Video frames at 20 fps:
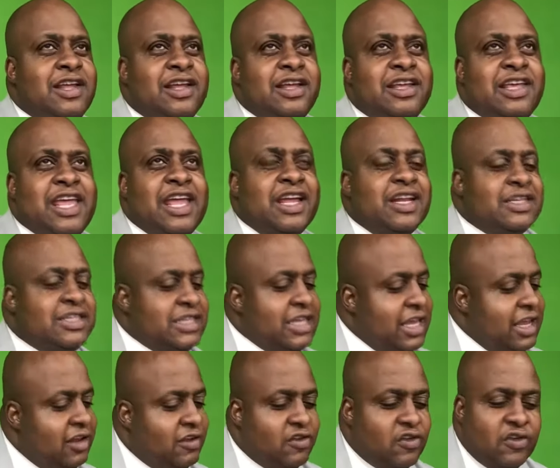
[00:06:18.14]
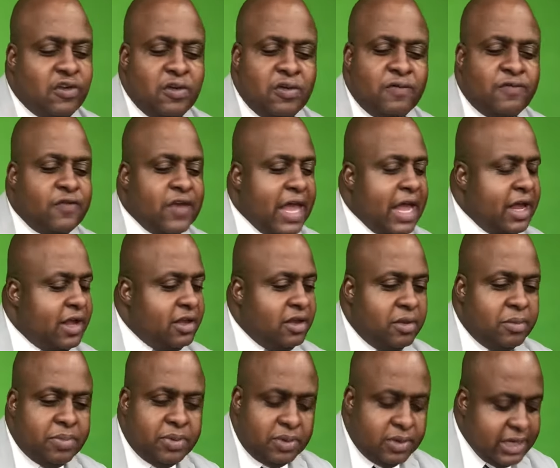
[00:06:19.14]
can teach you
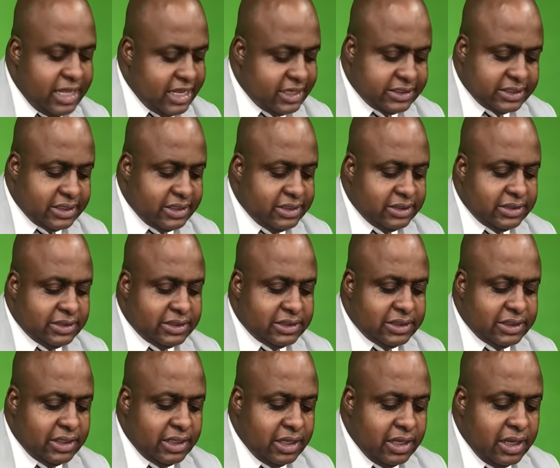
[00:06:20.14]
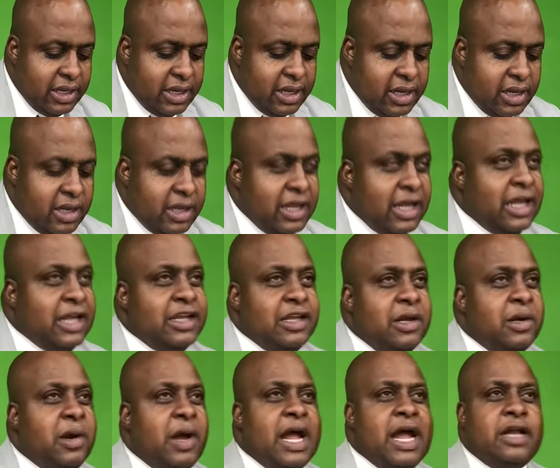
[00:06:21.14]
valuable lessons.
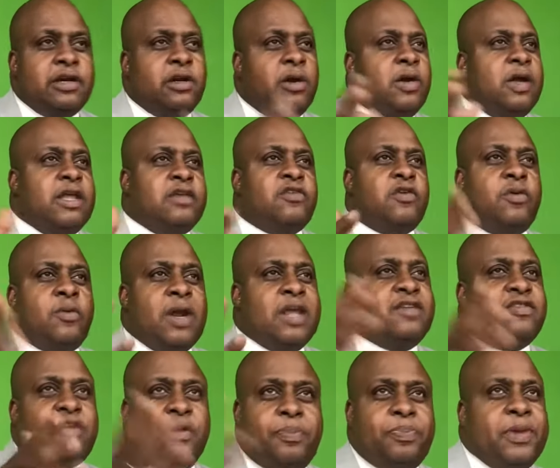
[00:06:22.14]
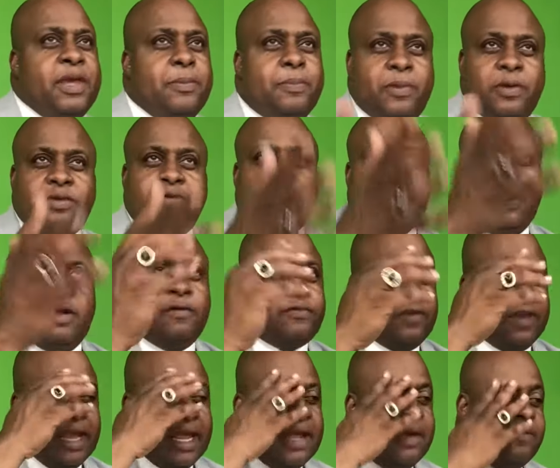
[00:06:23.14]
I know as a race of people,
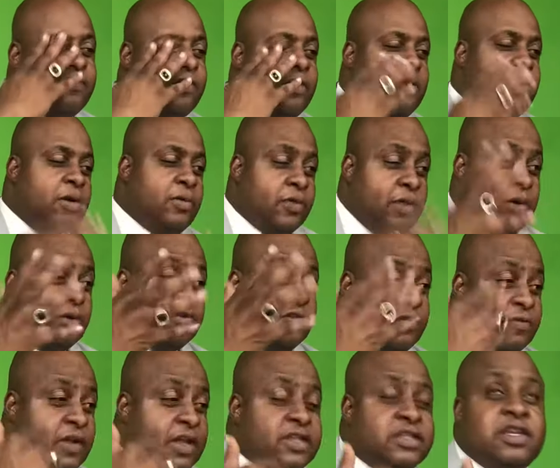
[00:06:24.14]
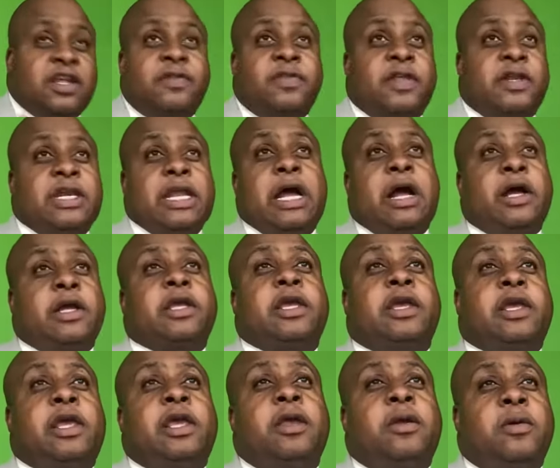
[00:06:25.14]
oftentimes, you know, those of us of the darker
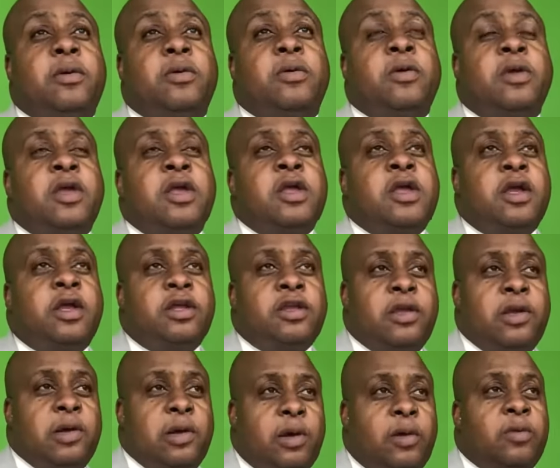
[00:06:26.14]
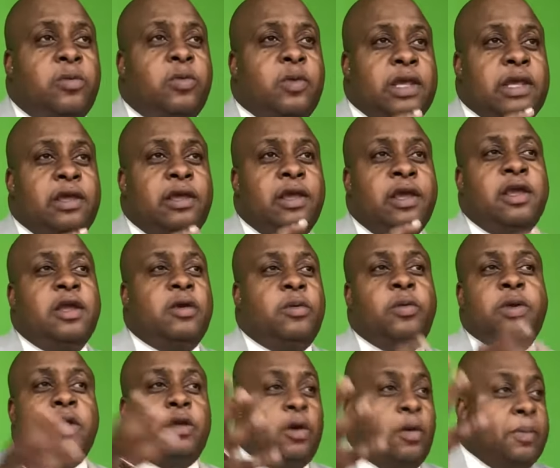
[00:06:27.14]
hue, you know,
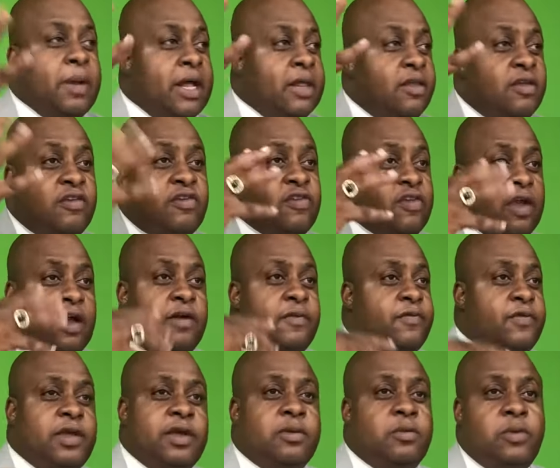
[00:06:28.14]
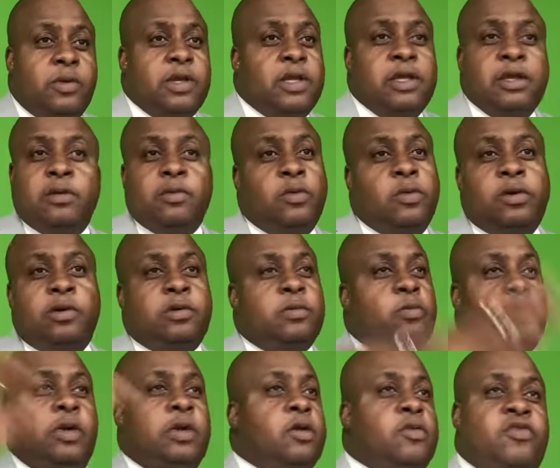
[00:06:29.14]
we go by this stuff that
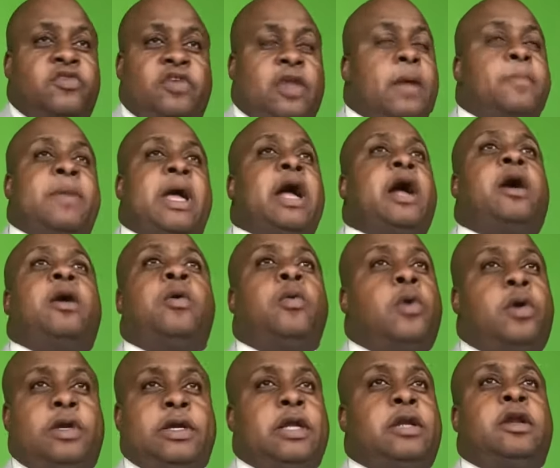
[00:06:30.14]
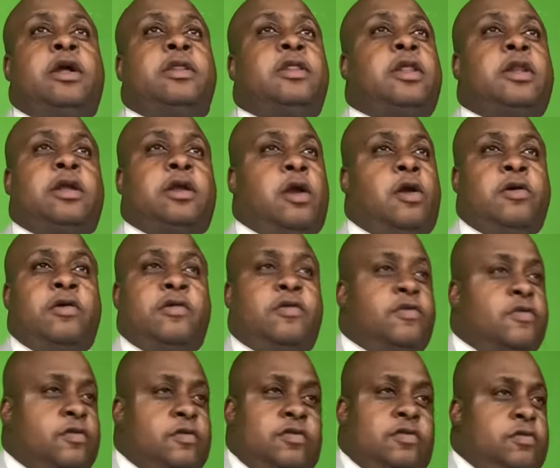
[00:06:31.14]
we're somehow working under the
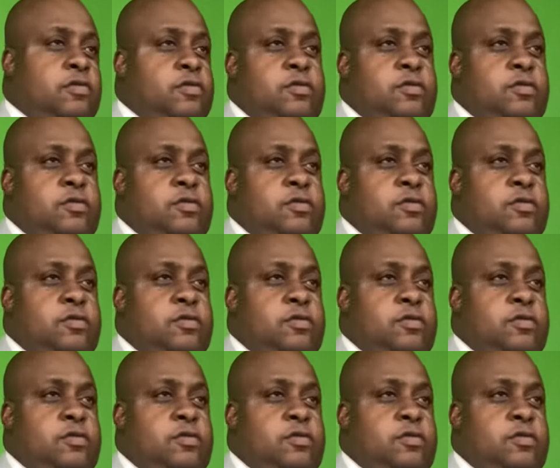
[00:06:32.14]
curse